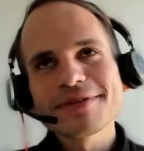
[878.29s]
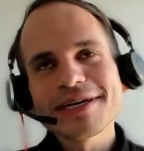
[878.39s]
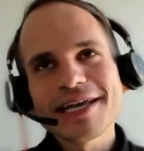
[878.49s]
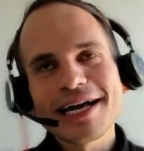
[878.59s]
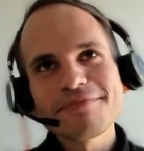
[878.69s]

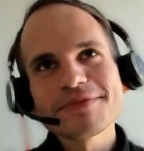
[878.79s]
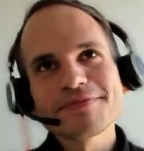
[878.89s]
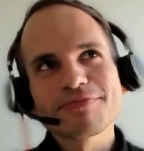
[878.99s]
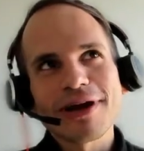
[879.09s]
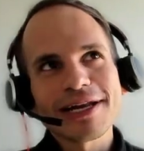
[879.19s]
helps
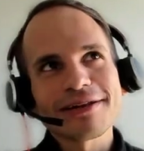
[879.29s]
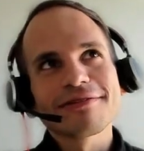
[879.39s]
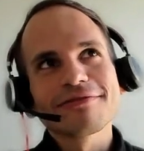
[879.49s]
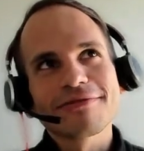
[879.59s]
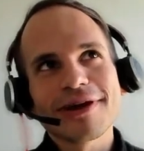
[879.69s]

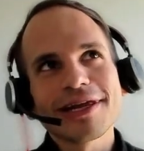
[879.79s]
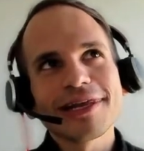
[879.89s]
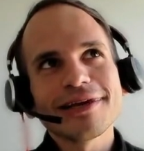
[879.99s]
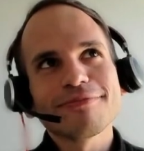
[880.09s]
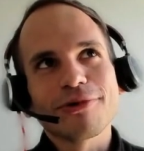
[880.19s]
brighten
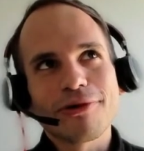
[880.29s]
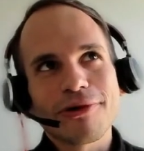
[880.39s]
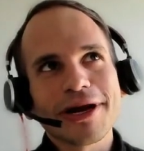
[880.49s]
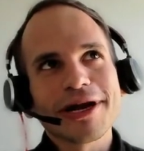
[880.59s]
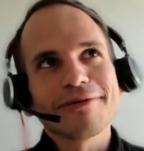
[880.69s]
really
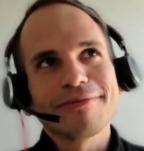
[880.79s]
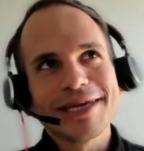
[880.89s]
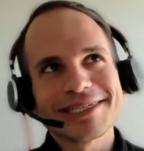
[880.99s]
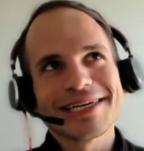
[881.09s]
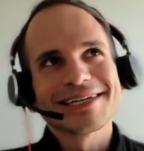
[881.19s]
boring
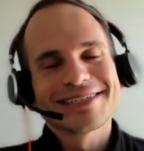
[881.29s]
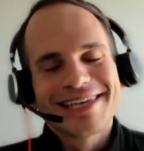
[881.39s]
meetings.